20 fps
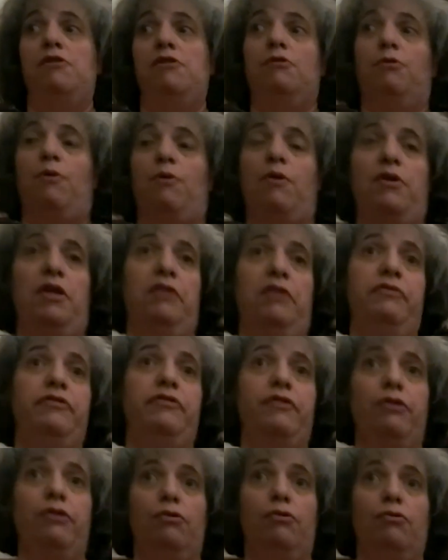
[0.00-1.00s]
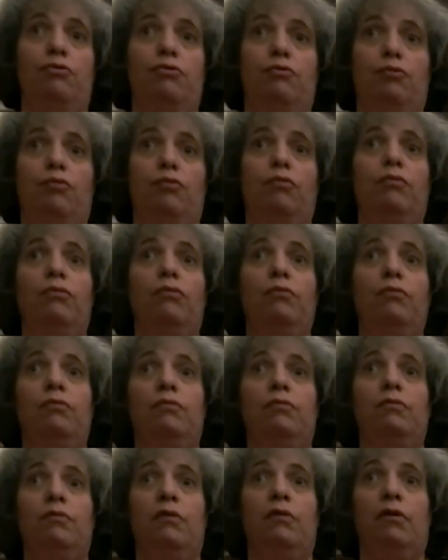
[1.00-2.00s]
run into
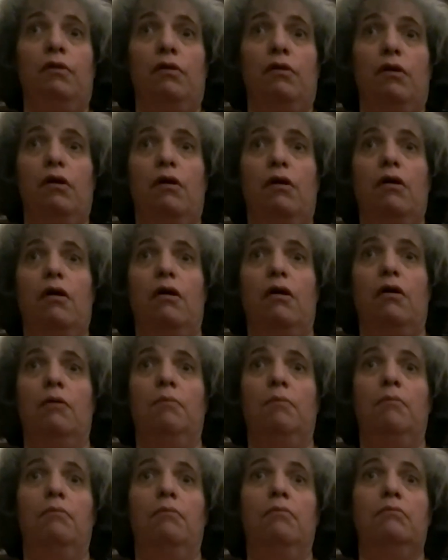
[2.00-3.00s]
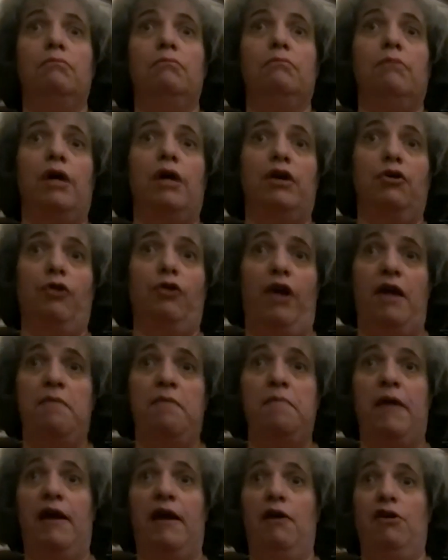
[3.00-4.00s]
my
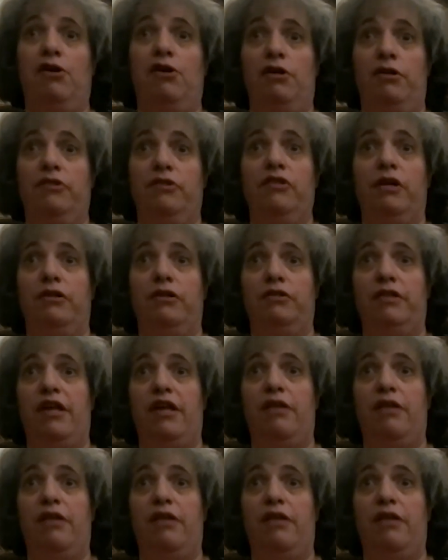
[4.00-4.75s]
grandparents as they